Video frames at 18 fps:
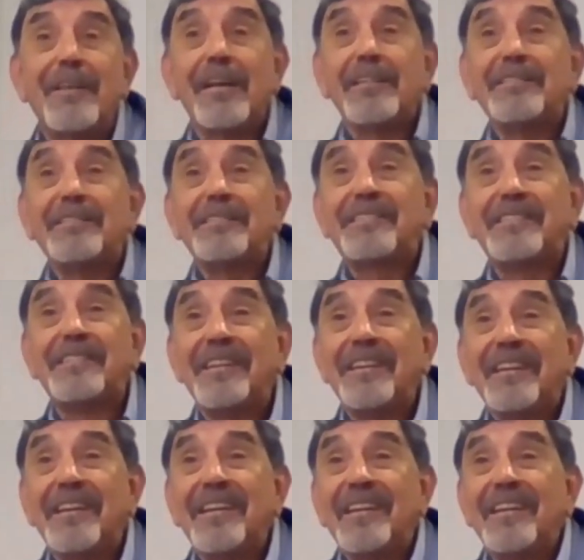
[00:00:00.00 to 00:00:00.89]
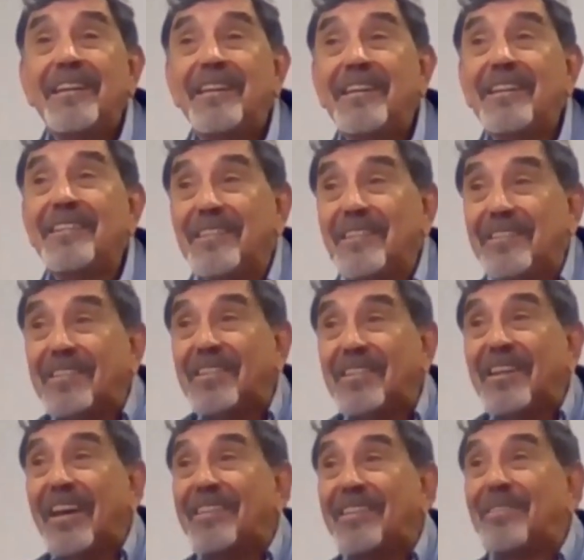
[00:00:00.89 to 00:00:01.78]
edge in
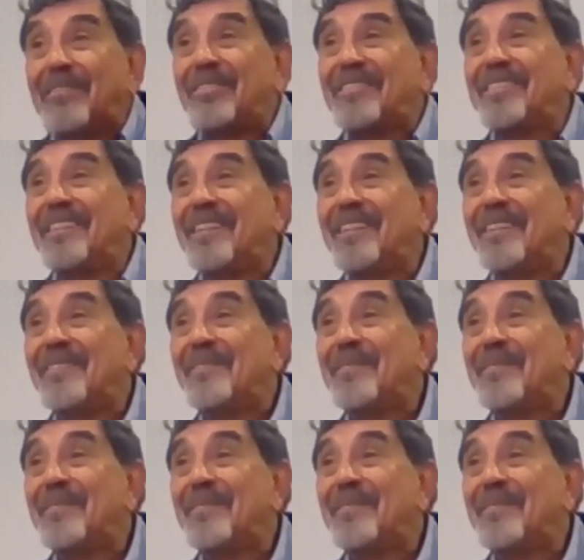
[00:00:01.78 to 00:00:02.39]
creativity.